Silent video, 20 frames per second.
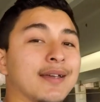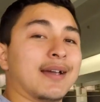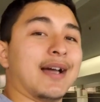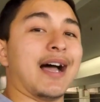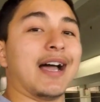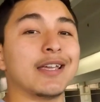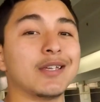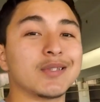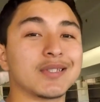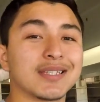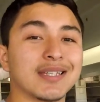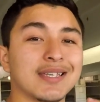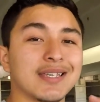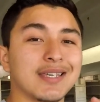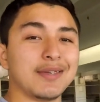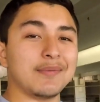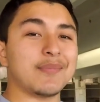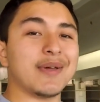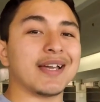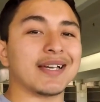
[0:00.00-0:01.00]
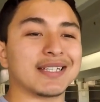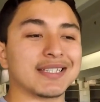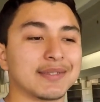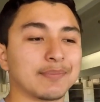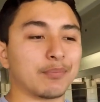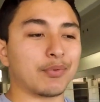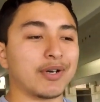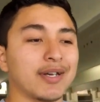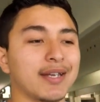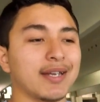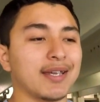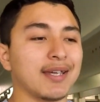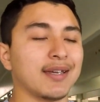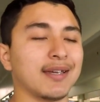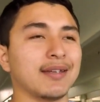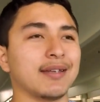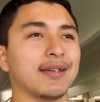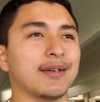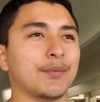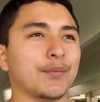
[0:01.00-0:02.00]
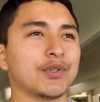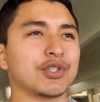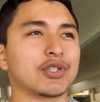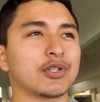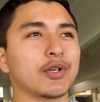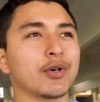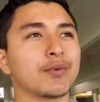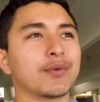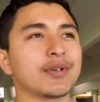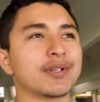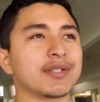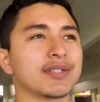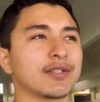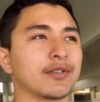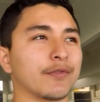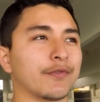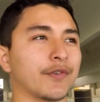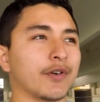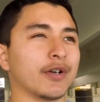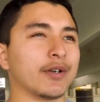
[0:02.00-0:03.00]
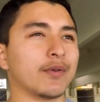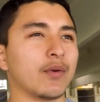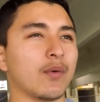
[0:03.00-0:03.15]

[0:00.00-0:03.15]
I use the eBack spring kit, which lowers the front